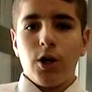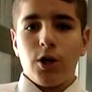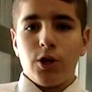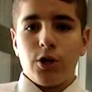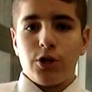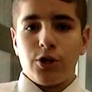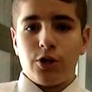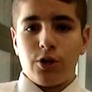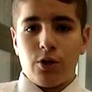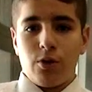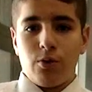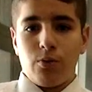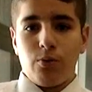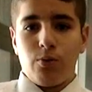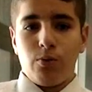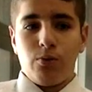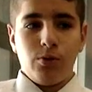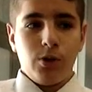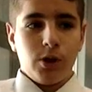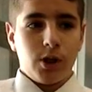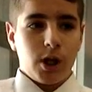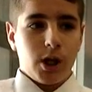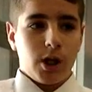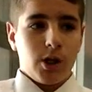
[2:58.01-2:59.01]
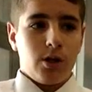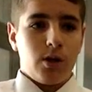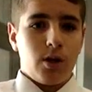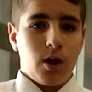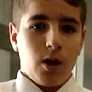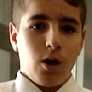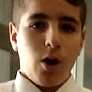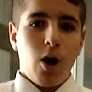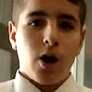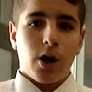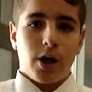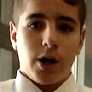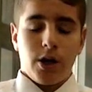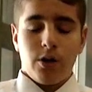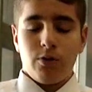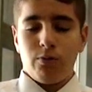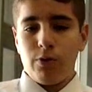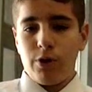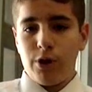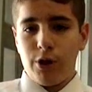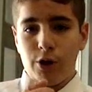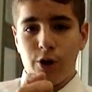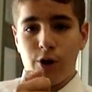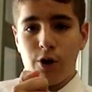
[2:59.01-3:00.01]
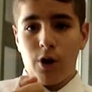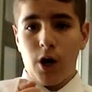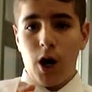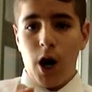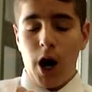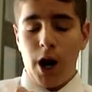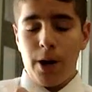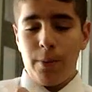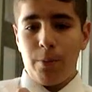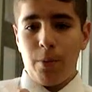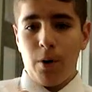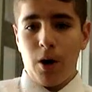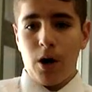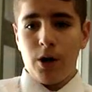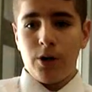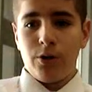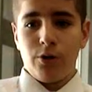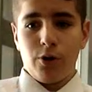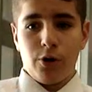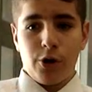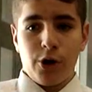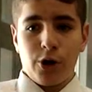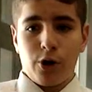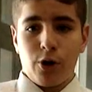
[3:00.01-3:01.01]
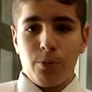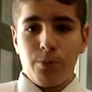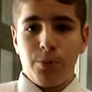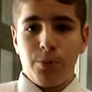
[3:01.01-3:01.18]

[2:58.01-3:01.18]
So you can log in with your iPod or your